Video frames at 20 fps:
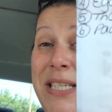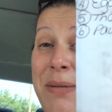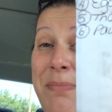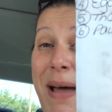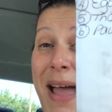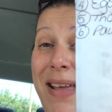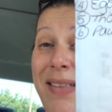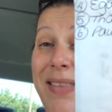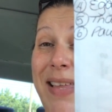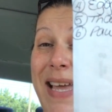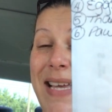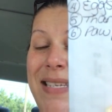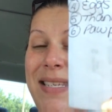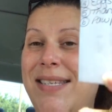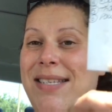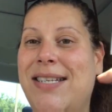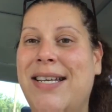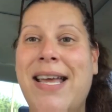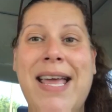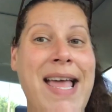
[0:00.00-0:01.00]
is my
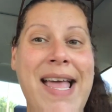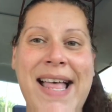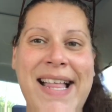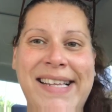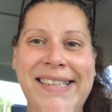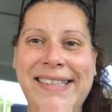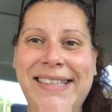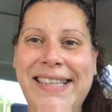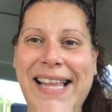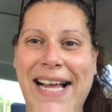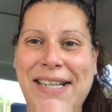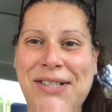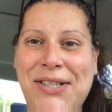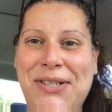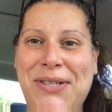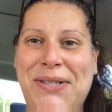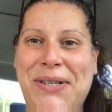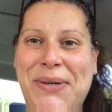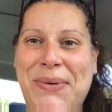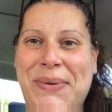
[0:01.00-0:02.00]
list.
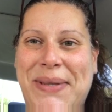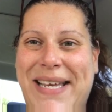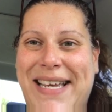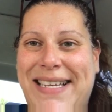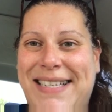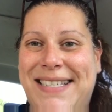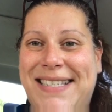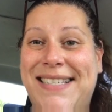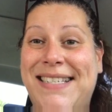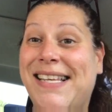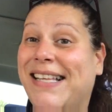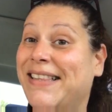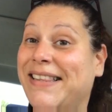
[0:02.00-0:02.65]
Let's do this.